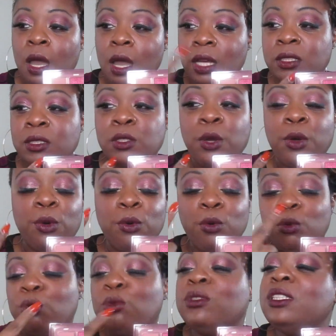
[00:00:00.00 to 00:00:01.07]
So,
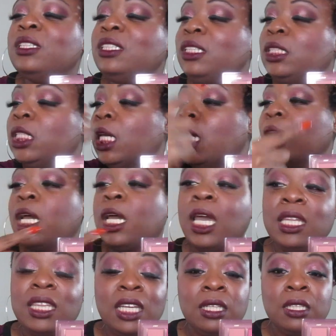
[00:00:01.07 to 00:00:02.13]
yeah.
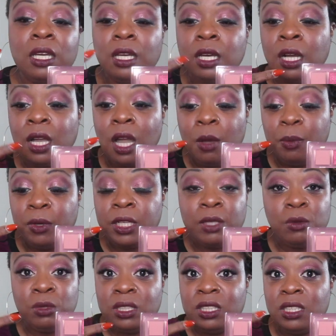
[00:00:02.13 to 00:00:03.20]
And then accompanied
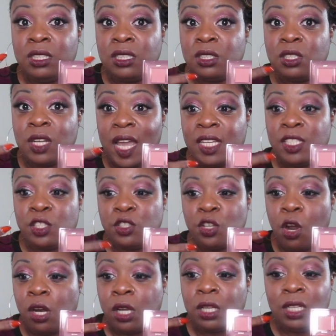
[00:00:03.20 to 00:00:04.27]
with this nice
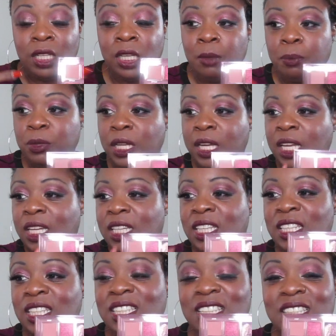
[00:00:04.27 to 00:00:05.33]
dark lip. Like,
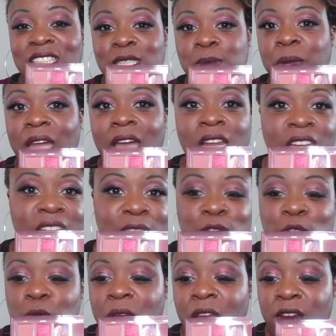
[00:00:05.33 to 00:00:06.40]
this palette gives
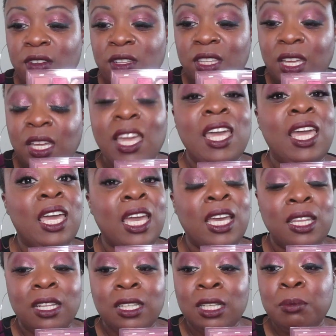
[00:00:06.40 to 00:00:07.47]
you everything. And
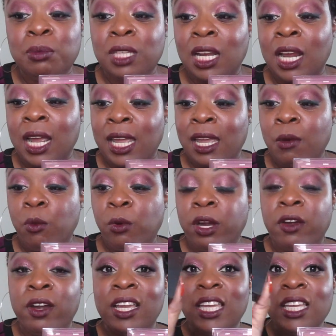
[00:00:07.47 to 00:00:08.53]
the lip that I am
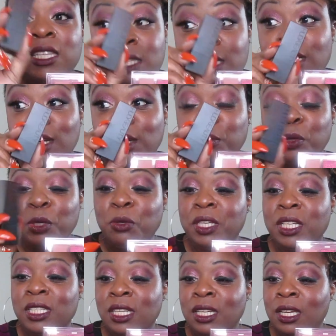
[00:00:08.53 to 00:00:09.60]
wearing is Huda
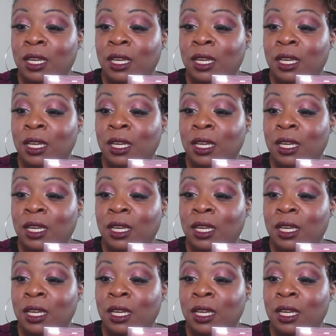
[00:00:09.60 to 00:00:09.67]
Beauty.